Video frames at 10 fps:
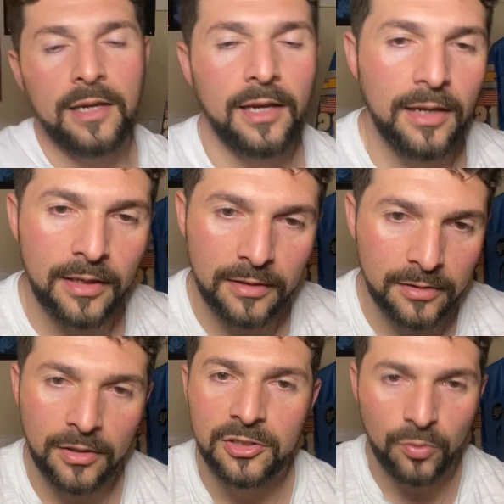And,
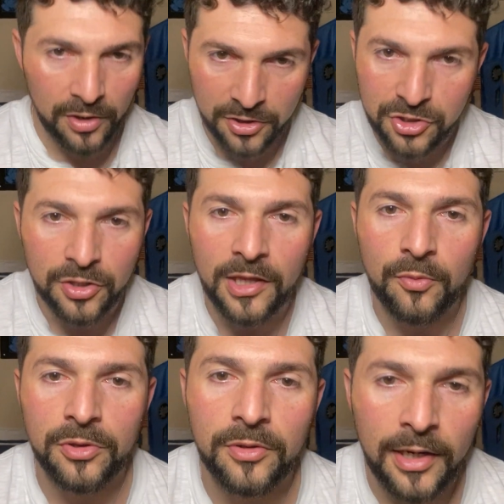you know, I just wanted to share that
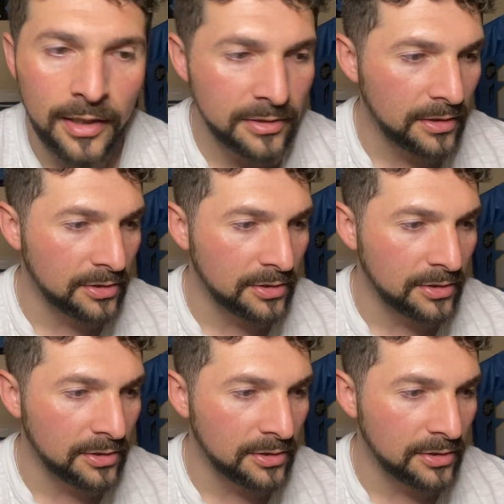with you guys.